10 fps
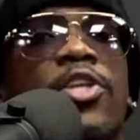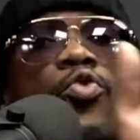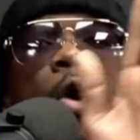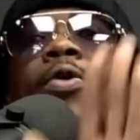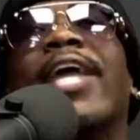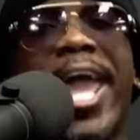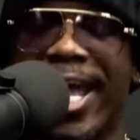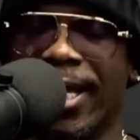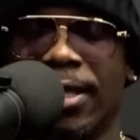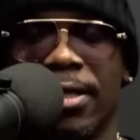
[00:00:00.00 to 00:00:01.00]
okay.
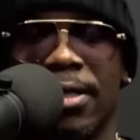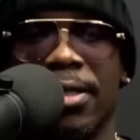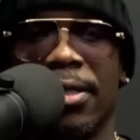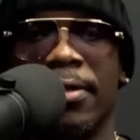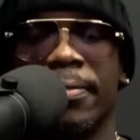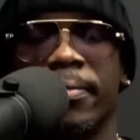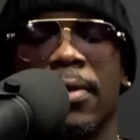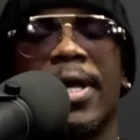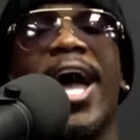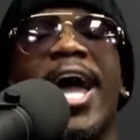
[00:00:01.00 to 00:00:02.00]

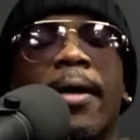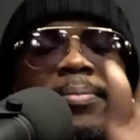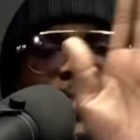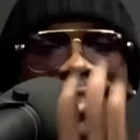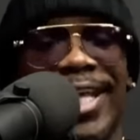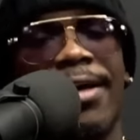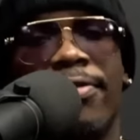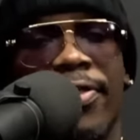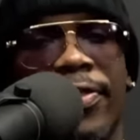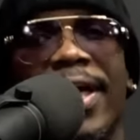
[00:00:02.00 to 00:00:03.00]
I am
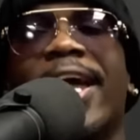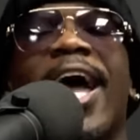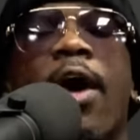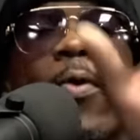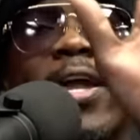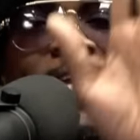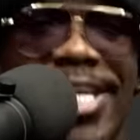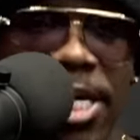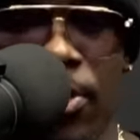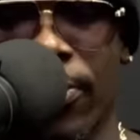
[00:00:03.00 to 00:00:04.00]
stealth and I wait
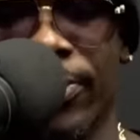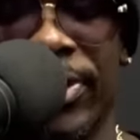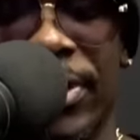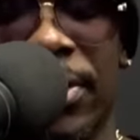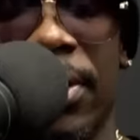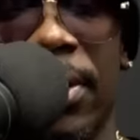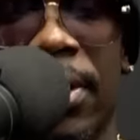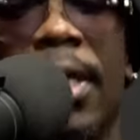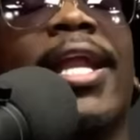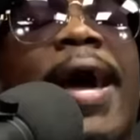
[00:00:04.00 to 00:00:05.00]
years
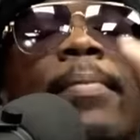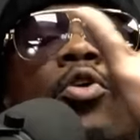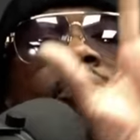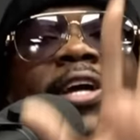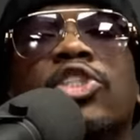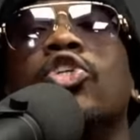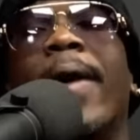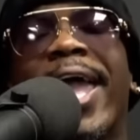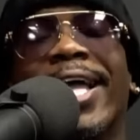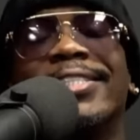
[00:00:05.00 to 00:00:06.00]
and I'm going to get your
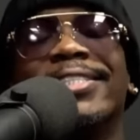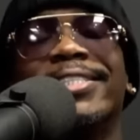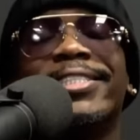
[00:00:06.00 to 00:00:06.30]
ass.